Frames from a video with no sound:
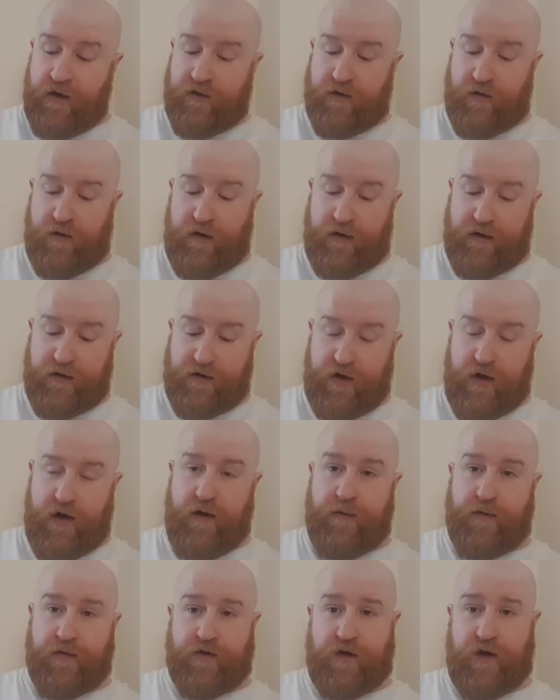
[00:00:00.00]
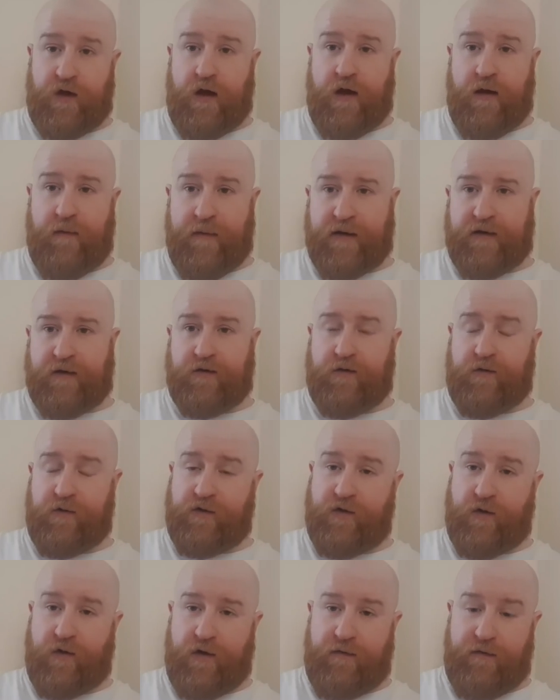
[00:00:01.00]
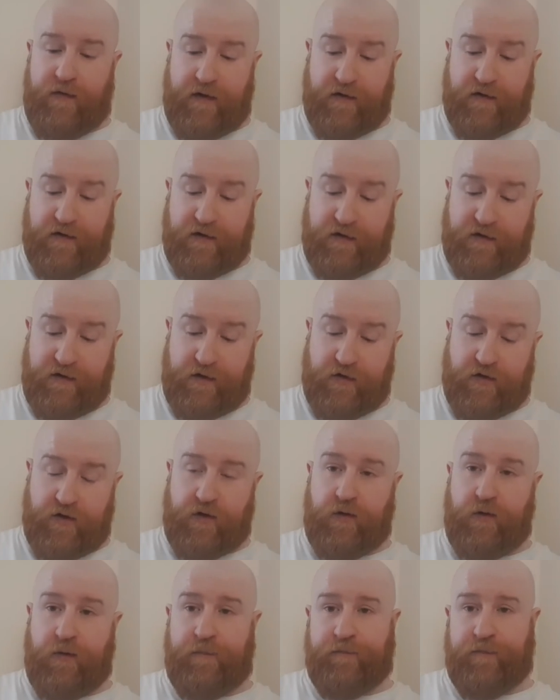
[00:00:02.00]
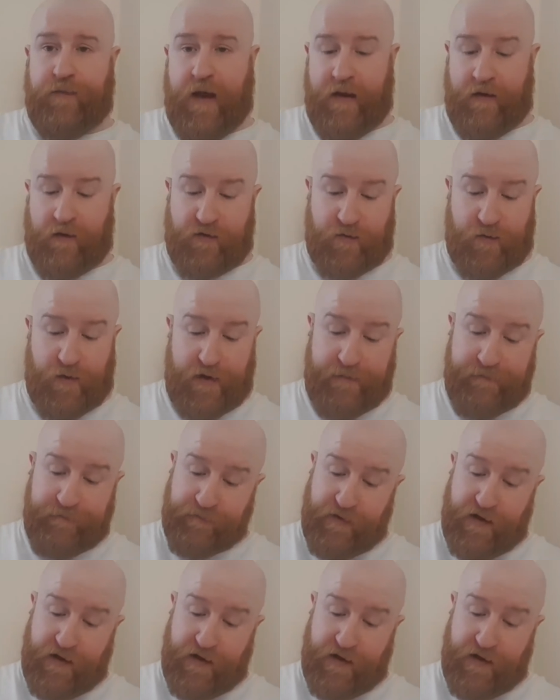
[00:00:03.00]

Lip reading: during a disturbance at Her Majesty's Young Offenders Institute, Aylesbury.